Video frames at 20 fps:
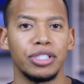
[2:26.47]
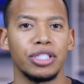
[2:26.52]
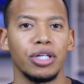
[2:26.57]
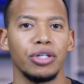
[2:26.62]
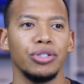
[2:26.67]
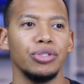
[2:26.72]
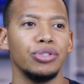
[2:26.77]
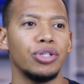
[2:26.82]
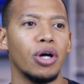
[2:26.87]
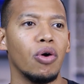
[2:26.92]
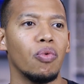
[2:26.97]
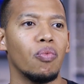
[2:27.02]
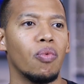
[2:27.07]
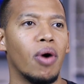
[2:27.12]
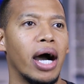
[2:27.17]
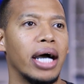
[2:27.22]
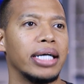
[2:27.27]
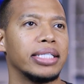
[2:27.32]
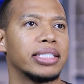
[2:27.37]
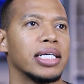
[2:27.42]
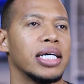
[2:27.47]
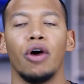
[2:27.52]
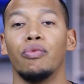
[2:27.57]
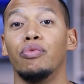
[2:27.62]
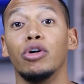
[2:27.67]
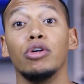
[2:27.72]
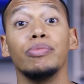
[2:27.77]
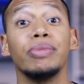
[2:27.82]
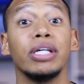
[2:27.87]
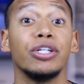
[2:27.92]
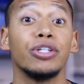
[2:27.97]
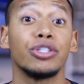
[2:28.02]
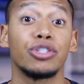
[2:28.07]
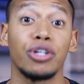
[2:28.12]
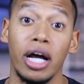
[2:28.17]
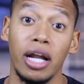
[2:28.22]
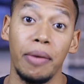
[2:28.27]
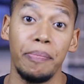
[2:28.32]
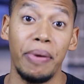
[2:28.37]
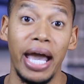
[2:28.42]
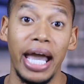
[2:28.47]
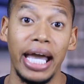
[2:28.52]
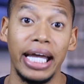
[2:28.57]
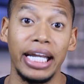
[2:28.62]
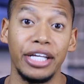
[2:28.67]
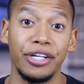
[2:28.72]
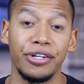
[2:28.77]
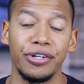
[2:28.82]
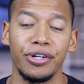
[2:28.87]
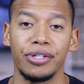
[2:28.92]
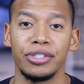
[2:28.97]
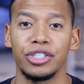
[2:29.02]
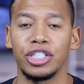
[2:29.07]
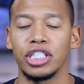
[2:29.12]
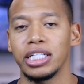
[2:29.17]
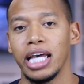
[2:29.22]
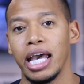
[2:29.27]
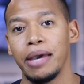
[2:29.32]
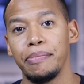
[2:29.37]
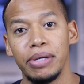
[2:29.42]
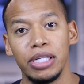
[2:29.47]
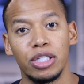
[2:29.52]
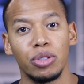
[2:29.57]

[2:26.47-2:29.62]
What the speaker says: So you don't want a room that you're trying to paint and you're just in